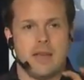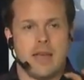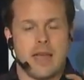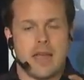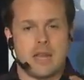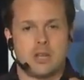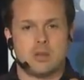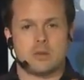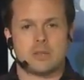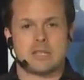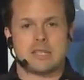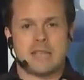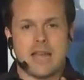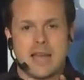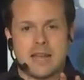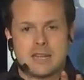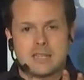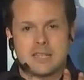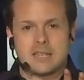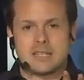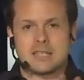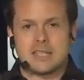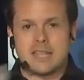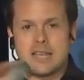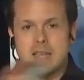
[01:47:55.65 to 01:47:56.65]
And you'll start
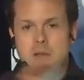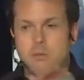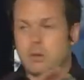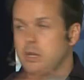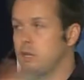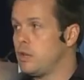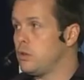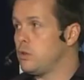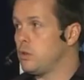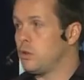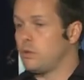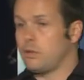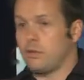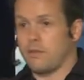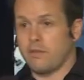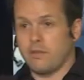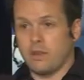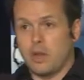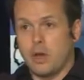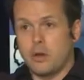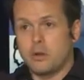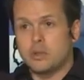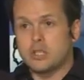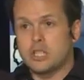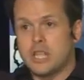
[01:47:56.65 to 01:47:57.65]
to see when you do the
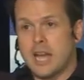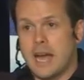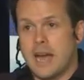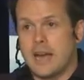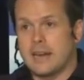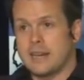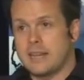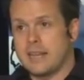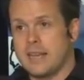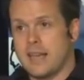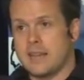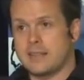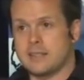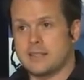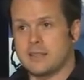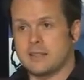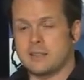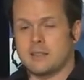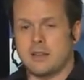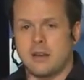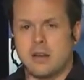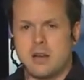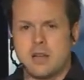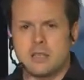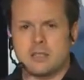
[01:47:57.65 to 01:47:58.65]
flow charting
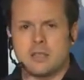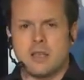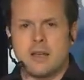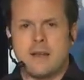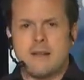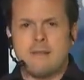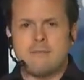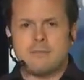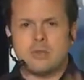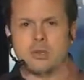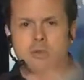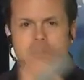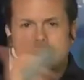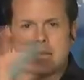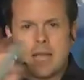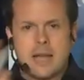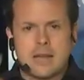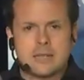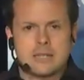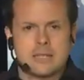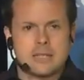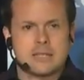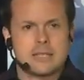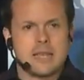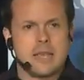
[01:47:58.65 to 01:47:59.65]
exercise, you'll
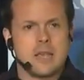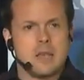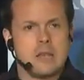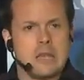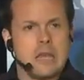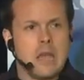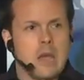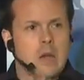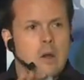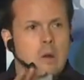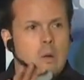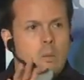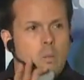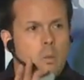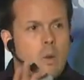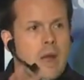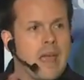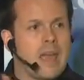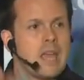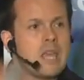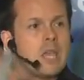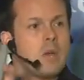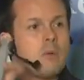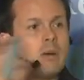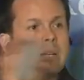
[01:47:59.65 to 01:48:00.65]
start to see
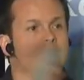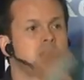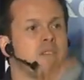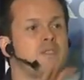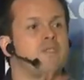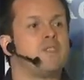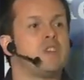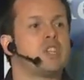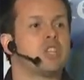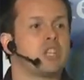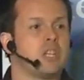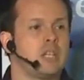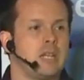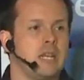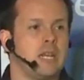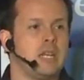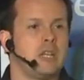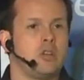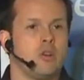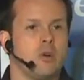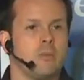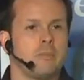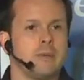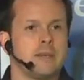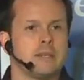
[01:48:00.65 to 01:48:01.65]
where you are deficient in
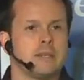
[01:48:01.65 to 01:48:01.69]
your